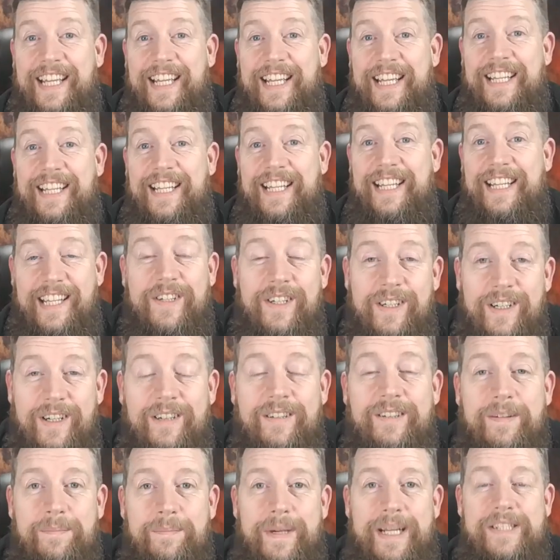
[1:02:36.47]
there you've got
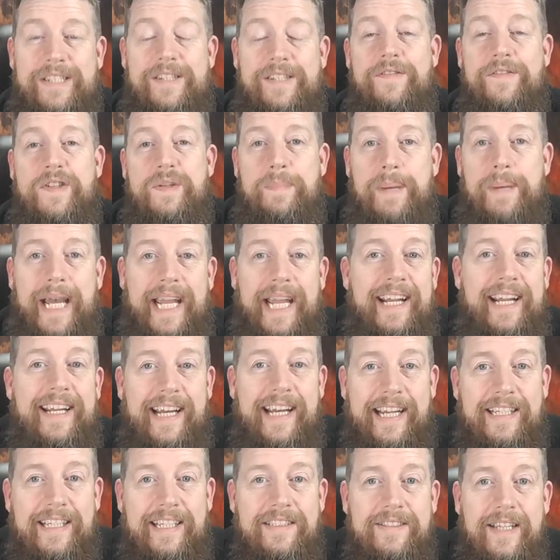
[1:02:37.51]
honking massive spade
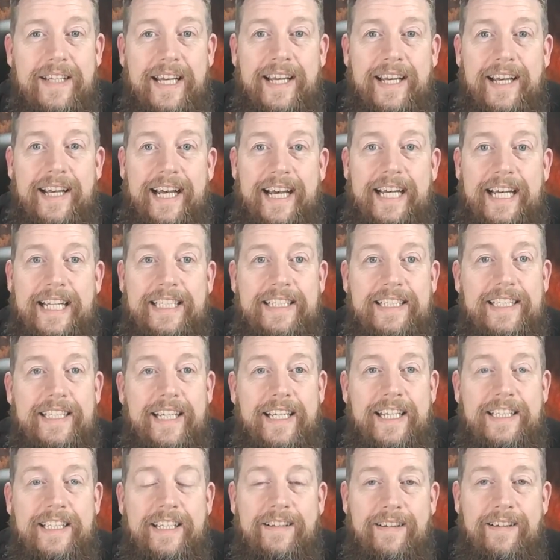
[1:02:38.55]
hands, and
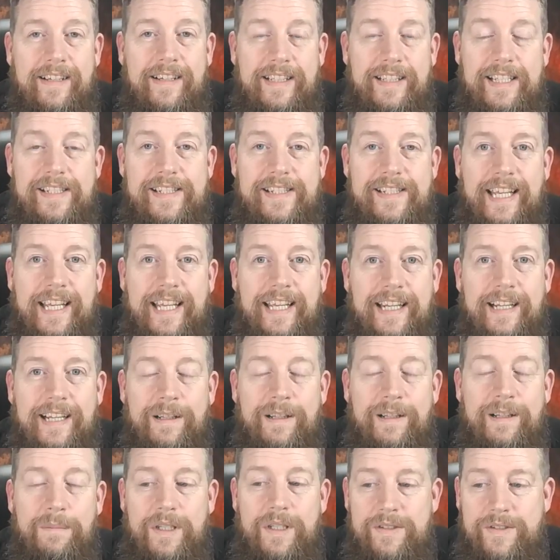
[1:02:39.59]
you like these dinky
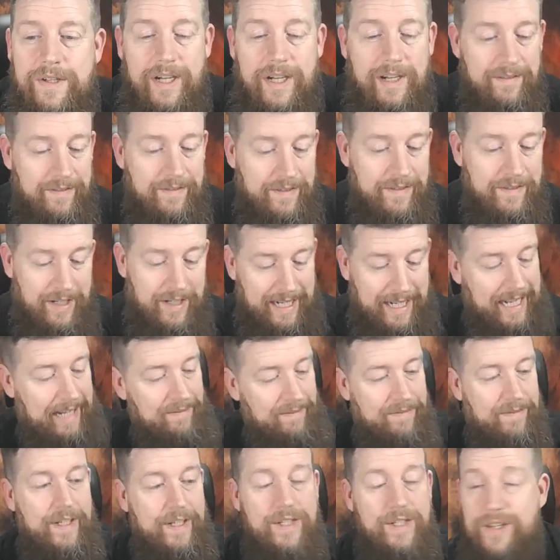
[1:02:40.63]
little mods. I've got
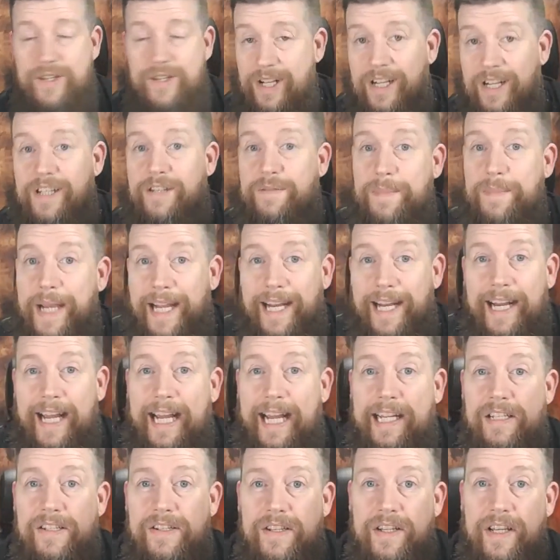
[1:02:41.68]
average size man
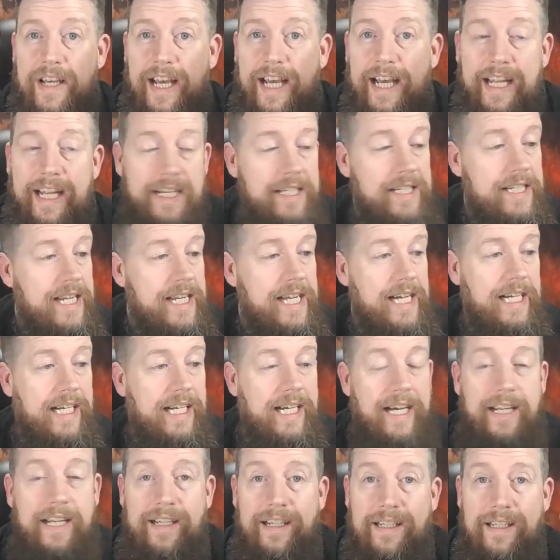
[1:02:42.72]
hands, and
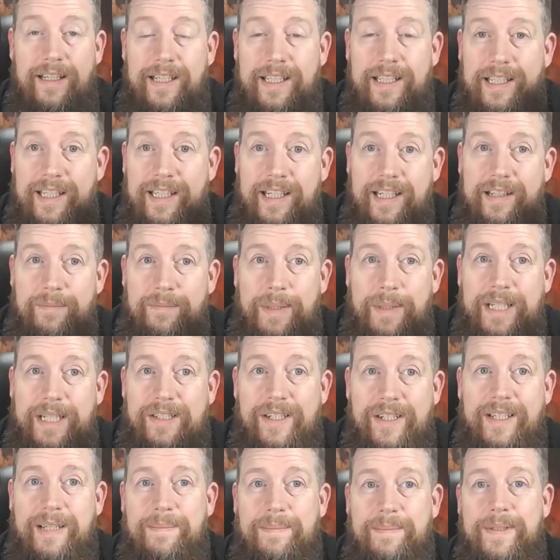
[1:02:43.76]
I like kind of big
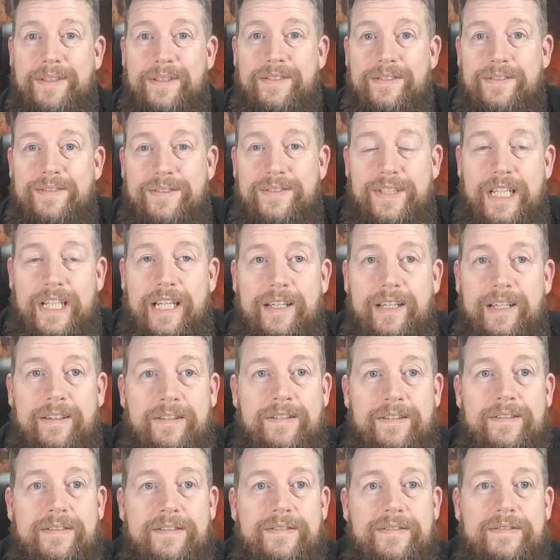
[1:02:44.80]
chunky mods. So
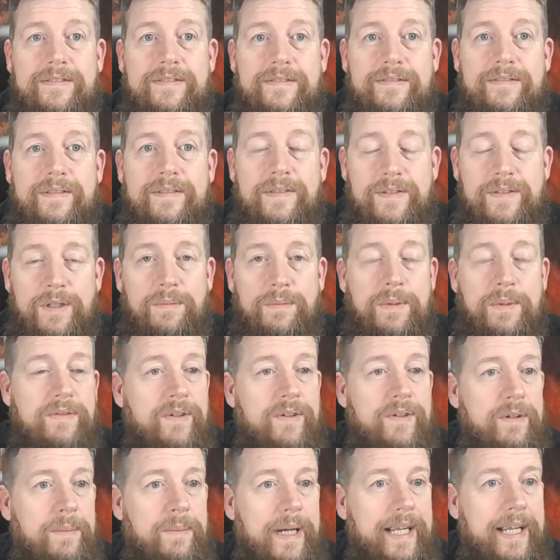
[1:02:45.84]
we've talked
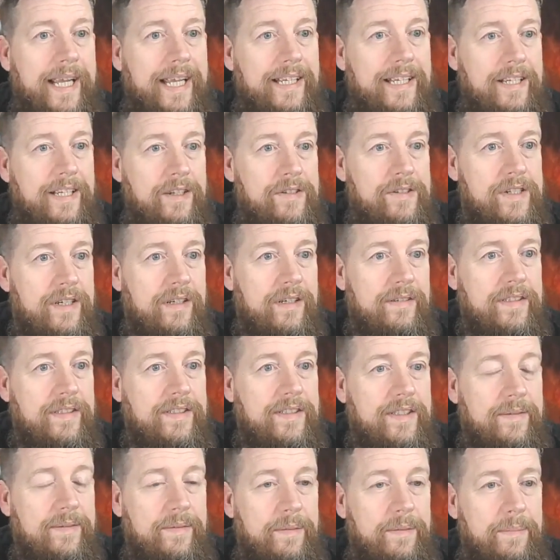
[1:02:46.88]
before about getting used to holding
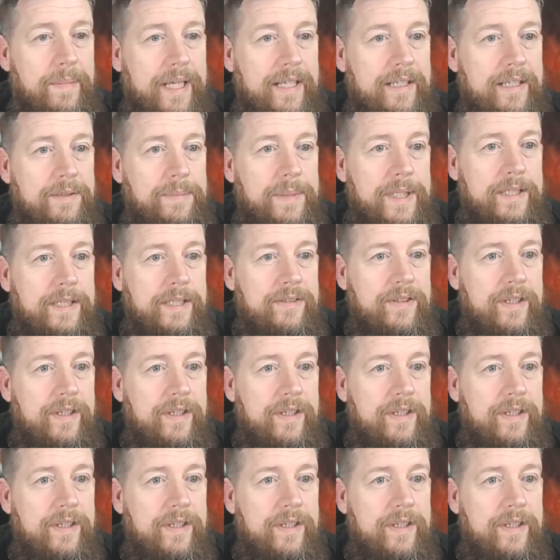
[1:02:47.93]
something big, I suppose.